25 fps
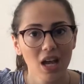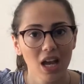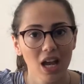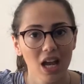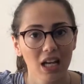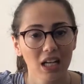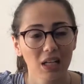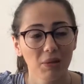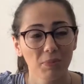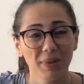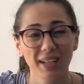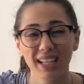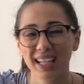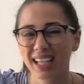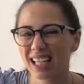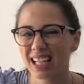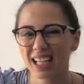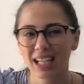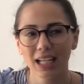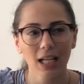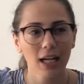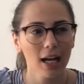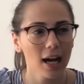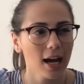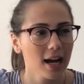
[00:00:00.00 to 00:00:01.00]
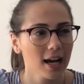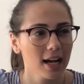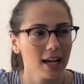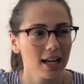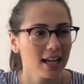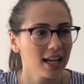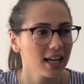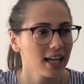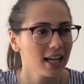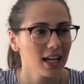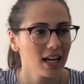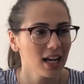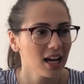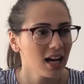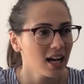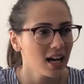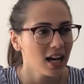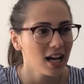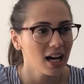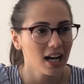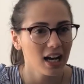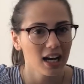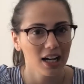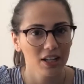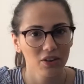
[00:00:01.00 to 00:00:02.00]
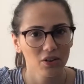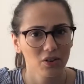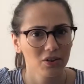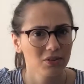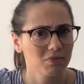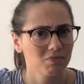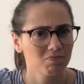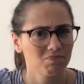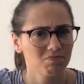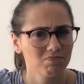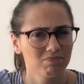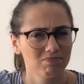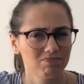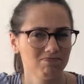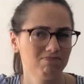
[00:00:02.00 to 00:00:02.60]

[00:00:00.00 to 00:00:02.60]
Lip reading: And in the beginning I thought,